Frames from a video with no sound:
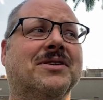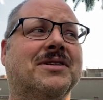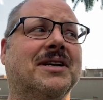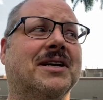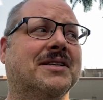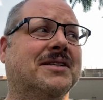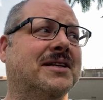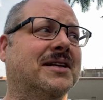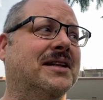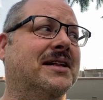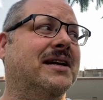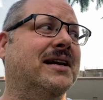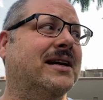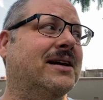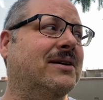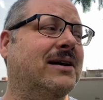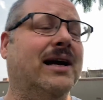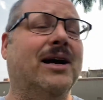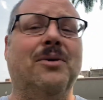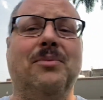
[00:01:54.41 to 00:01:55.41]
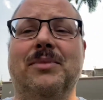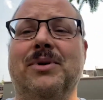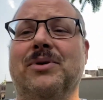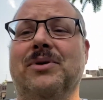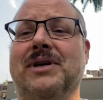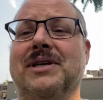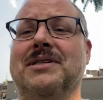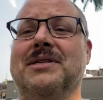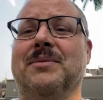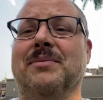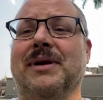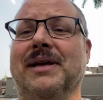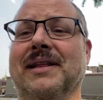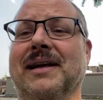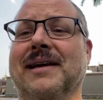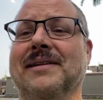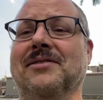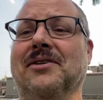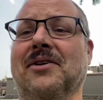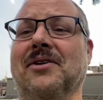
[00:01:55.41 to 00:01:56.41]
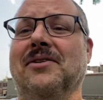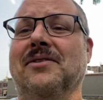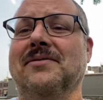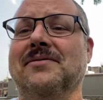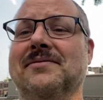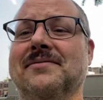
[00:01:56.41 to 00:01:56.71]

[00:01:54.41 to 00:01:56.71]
doesn't allow outbuildings to be that tall.